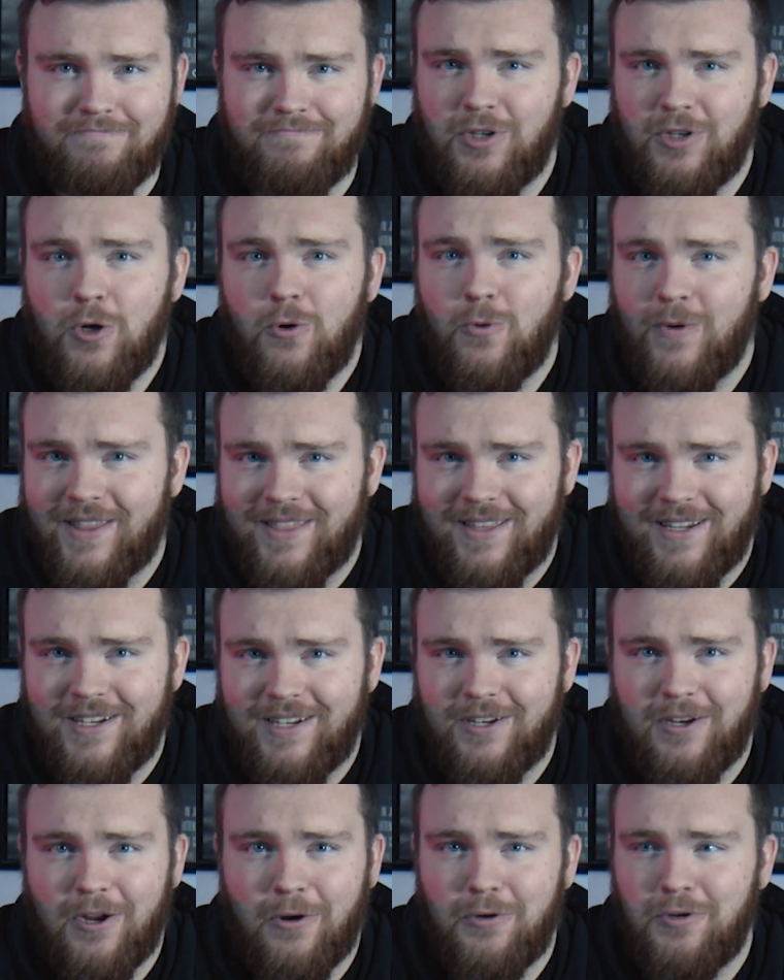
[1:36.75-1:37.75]
new with it,
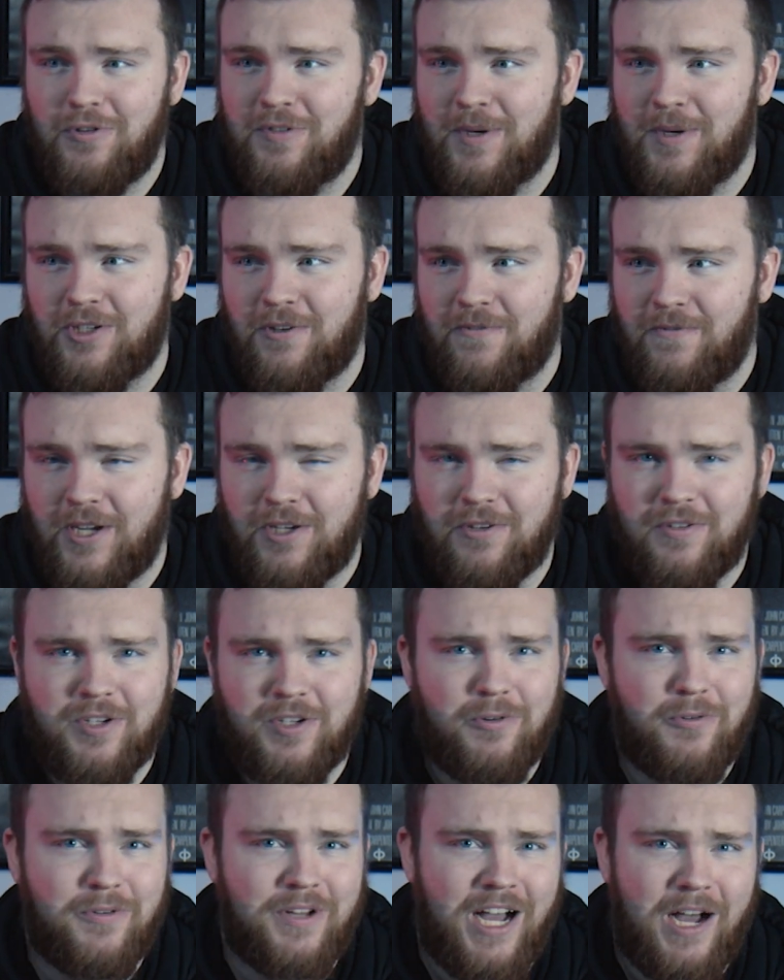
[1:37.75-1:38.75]
no new special features,
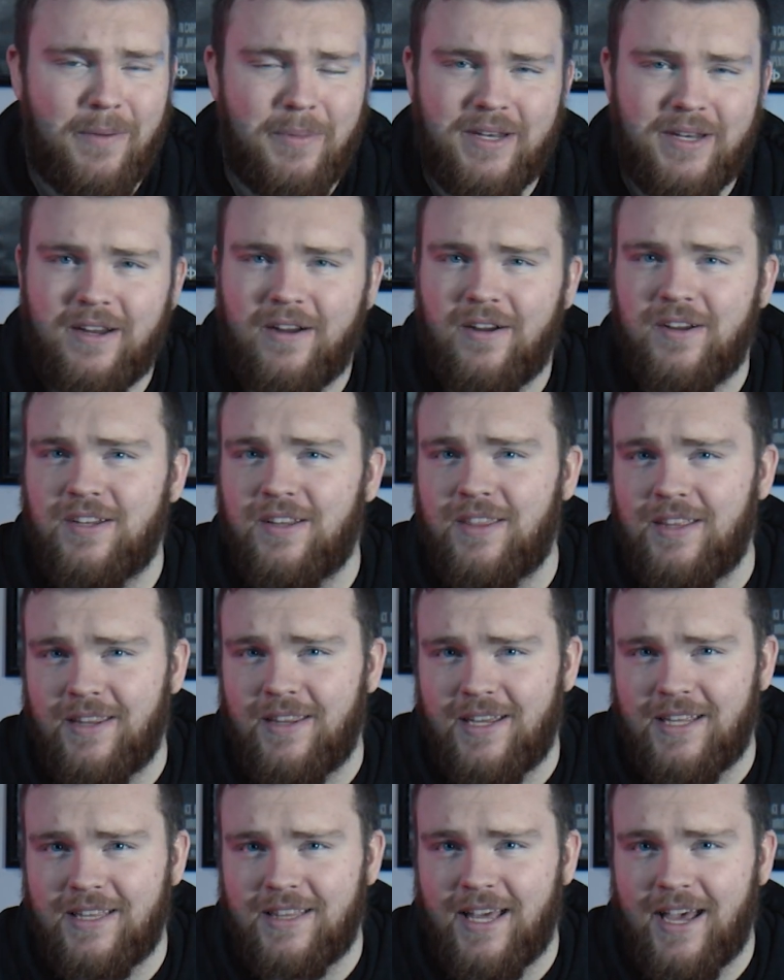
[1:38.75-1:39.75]
no new commentaries, nothing
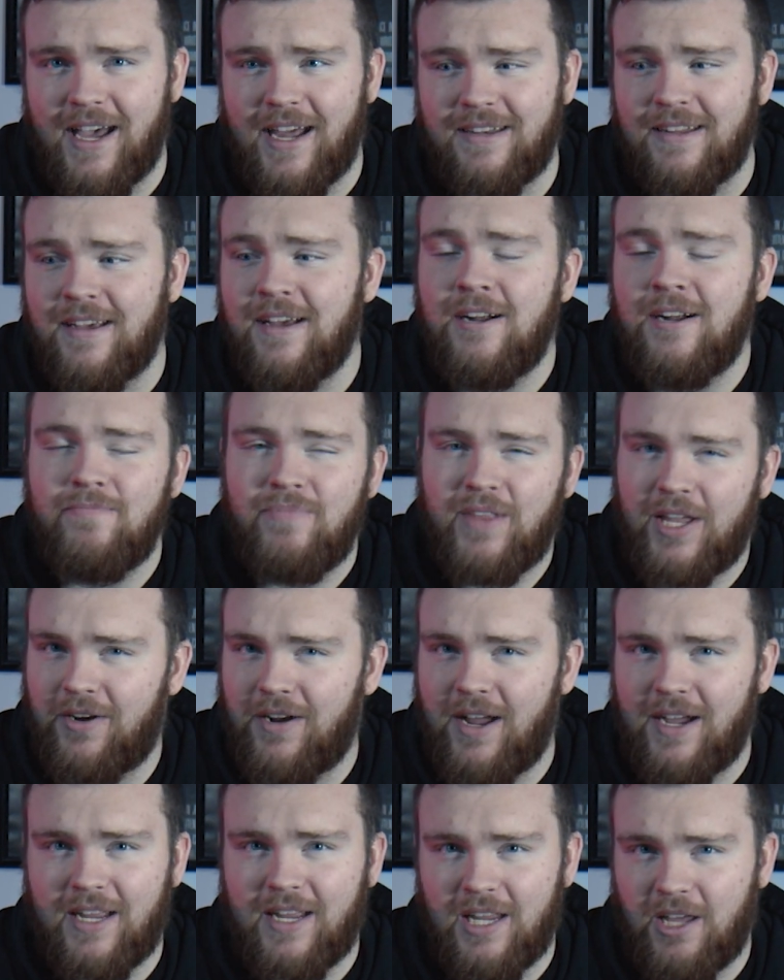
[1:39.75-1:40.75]
like that. And
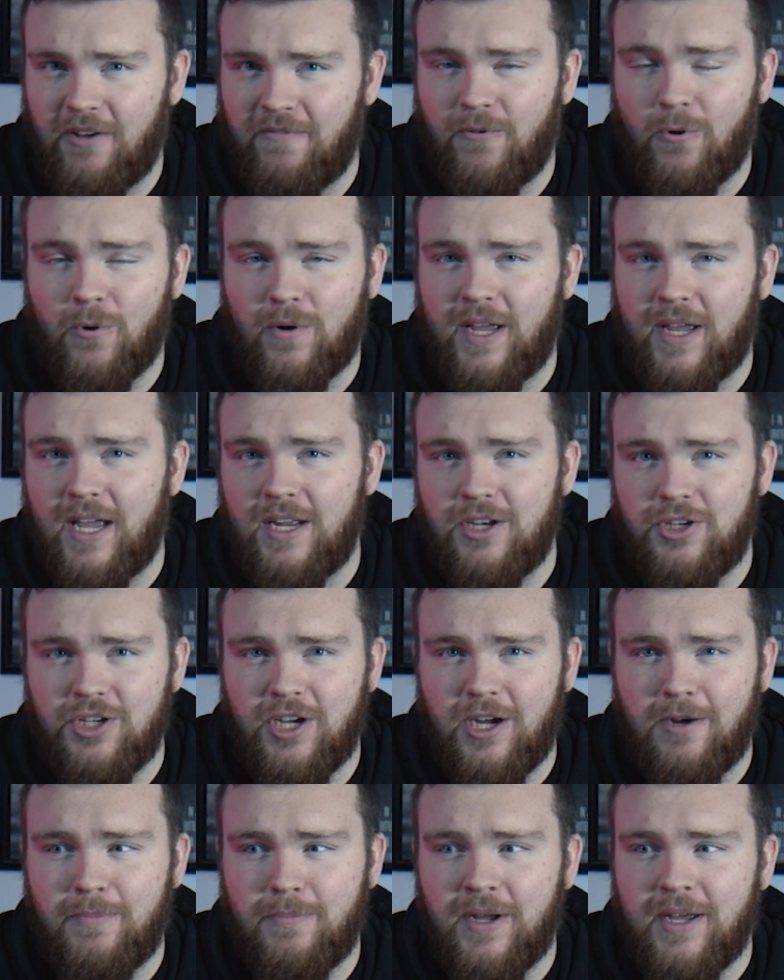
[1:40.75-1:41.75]
you're not getting a 4K
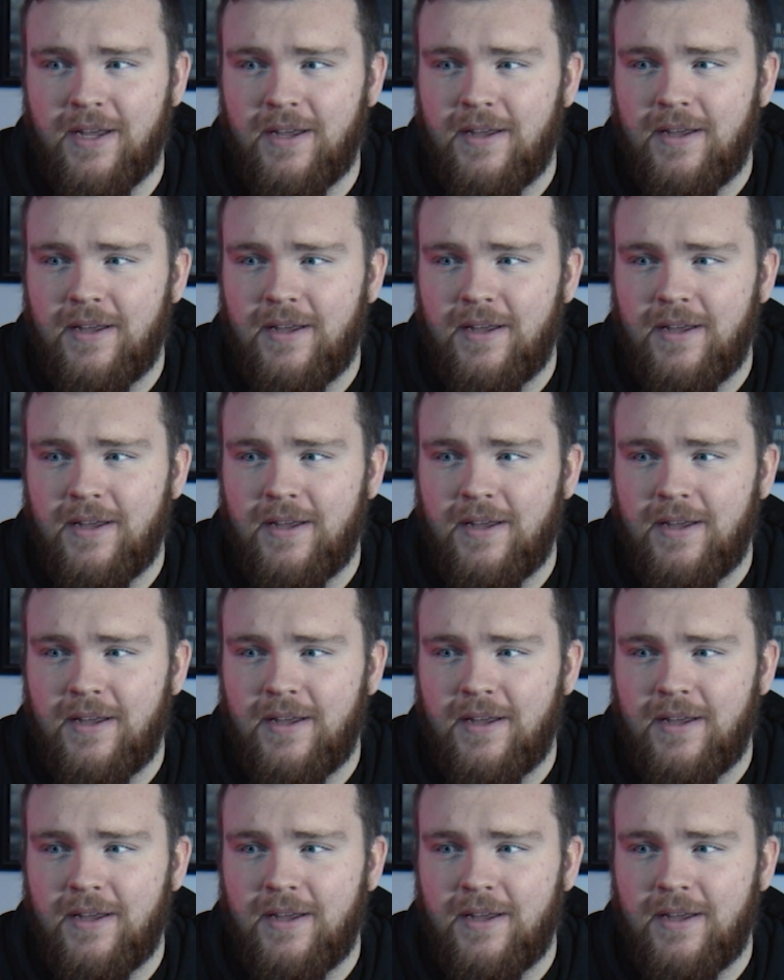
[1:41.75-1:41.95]
jump.